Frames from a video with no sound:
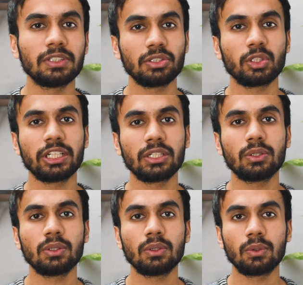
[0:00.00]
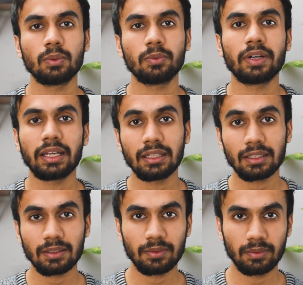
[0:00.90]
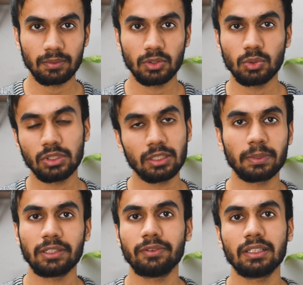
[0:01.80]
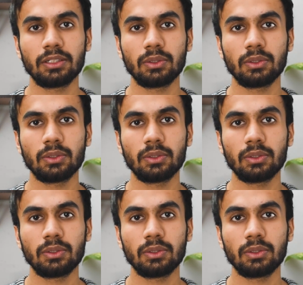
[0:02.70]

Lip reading: which you need to know while choosing between the